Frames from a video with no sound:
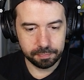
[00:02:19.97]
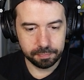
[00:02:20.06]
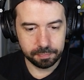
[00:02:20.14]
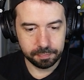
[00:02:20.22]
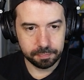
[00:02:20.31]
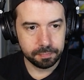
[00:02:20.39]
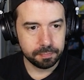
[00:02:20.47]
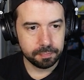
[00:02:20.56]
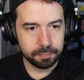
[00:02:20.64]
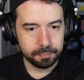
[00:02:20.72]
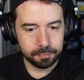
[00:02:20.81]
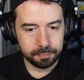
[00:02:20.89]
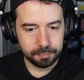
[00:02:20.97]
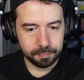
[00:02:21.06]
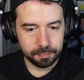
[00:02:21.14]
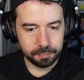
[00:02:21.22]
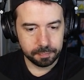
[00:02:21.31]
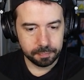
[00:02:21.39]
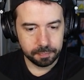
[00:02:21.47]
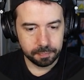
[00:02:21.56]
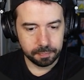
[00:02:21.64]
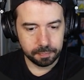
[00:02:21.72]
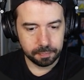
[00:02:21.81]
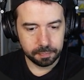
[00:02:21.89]

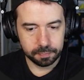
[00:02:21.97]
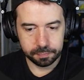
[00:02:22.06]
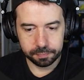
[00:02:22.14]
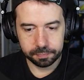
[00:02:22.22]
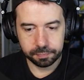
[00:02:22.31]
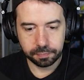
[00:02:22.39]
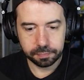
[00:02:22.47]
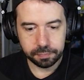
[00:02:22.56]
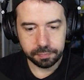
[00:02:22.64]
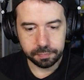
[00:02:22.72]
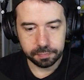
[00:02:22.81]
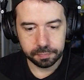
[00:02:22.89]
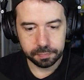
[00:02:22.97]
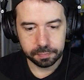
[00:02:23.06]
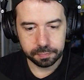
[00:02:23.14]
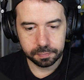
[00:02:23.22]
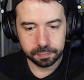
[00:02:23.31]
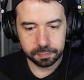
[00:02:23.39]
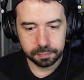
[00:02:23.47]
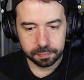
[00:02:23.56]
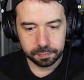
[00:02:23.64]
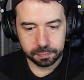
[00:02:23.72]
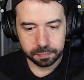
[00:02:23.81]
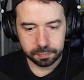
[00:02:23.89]

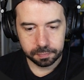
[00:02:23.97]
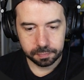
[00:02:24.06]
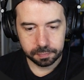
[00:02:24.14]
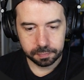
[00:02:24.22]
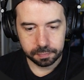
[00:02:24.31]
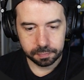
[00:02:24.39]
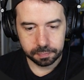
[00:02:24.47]
Nothing is said.